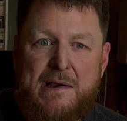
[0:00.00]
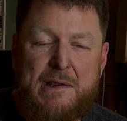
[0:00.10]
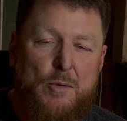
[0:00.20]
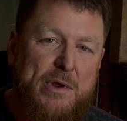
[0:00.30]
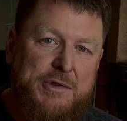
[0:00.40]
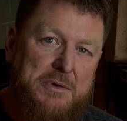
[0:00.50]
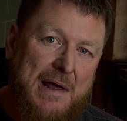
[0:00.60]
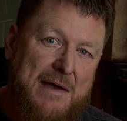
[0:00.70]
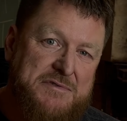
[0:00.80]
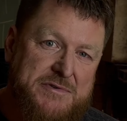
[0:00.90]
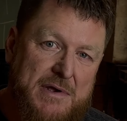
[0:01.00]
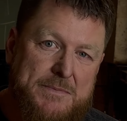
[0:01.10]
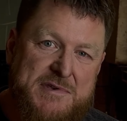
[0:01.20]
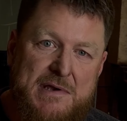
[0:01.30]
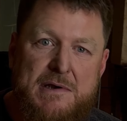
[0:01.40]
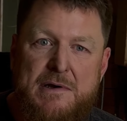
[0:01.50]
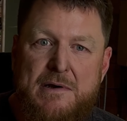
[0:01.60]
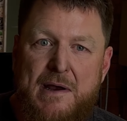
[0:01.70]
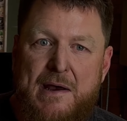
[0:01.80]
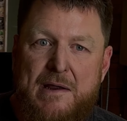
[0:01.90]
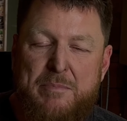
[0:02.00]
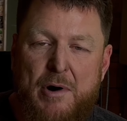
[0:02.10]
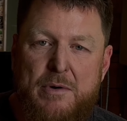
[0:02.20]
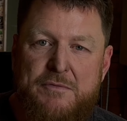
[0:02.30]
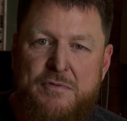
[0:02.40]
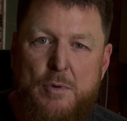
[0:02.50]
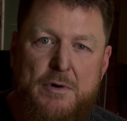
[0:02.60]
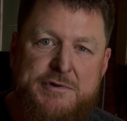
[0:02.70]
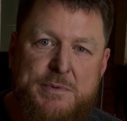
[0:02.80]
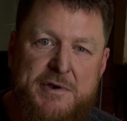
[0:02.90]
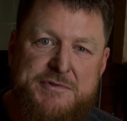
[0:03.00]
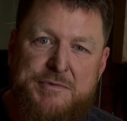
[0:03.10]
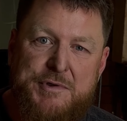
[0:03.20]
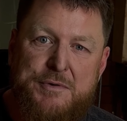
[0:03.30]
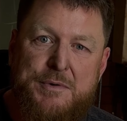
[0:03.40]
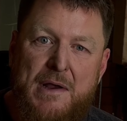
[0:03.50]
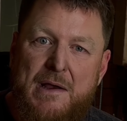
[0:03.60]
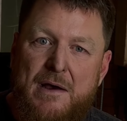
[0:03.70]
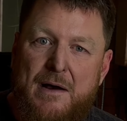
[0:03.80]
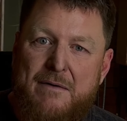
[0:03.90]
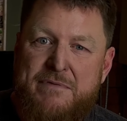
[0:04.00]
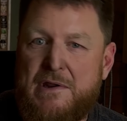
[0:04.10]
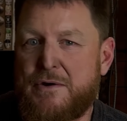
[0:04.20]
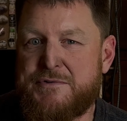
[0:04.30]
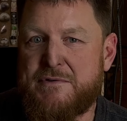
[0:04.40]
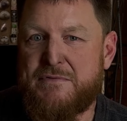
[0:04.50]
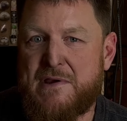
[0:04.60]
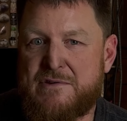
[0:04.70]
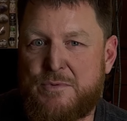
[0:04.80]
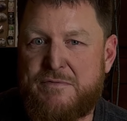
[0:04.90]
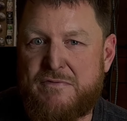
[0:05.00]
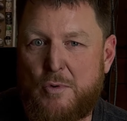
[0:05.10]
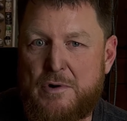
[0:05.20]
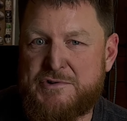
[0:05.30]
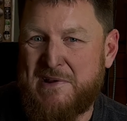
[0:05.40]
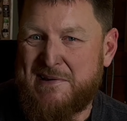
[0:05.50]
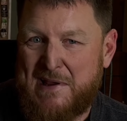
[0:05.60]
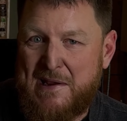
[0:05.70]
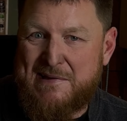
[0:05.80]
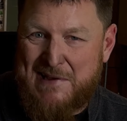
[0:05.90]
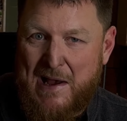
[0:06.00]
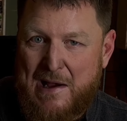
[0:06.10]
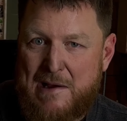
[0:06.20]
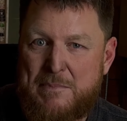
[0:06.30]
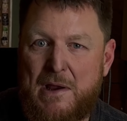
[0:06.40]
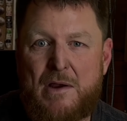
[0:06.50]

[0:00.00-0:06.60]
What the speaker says: You know, we do live streams here at Bar Run Forge. We also do videos of things we forge that take time.